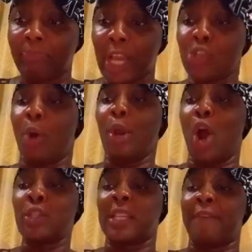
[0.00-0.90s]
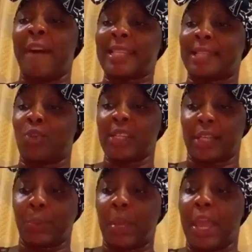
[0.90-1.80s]
So we go to the verse
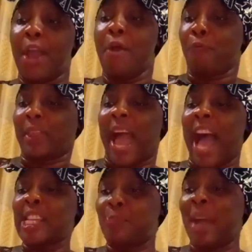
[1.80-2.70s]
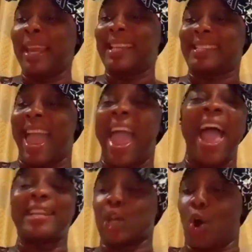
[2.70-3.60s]
23. For the husband is the
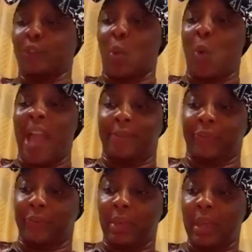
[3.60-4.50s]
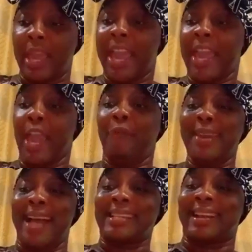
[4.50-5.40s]
head of the wife, even
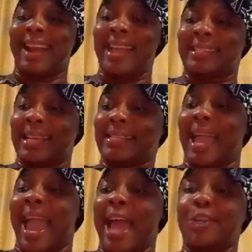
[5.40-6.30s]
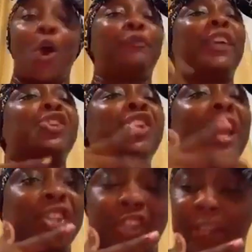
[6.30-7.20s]
as Christ is the head of the
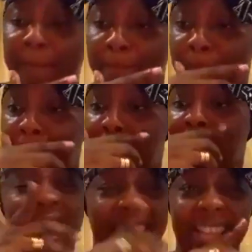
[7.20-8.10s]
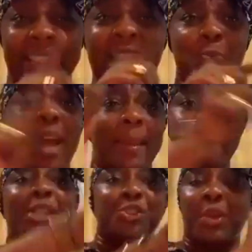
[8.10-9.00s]
church Hey, this is where the
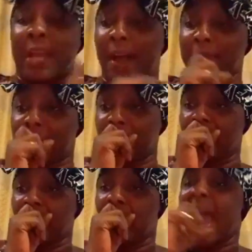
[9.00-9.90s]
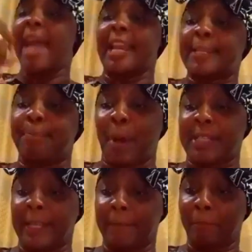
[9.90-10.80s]
mystery comes in. And his
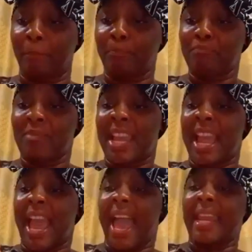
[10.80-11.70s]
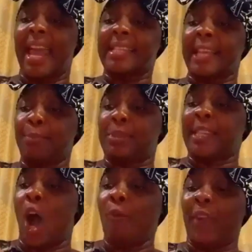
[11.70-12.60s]
body. And as
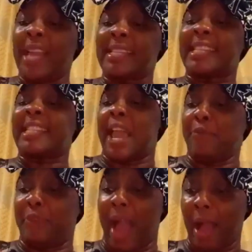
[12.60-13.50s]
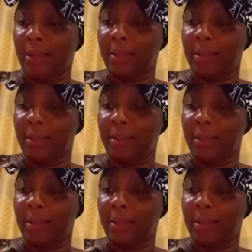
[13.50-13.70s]
himself, its savior.